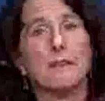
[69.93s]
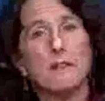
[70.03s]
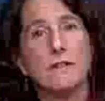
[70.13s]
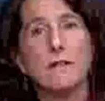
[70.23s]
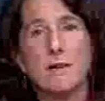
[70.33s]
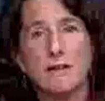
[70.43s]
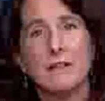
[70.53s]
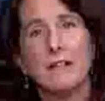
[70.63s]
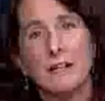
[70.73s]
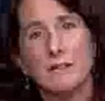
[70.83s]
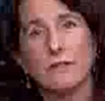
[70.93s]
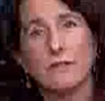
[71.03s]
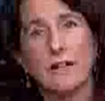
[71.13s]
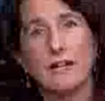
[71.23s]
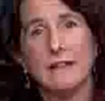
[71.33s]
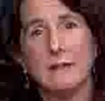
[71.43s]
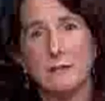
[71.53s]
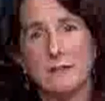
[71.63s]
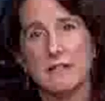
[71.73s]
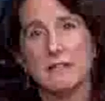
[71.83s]
You know, the American Cancer Society has
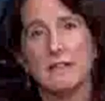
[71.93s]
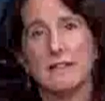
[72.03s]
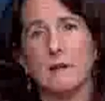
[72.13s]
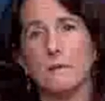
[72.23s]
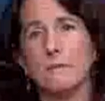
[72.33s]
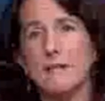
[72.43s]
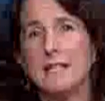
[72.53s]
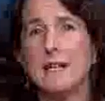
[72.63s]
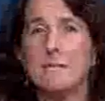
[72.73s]
predicted that there will be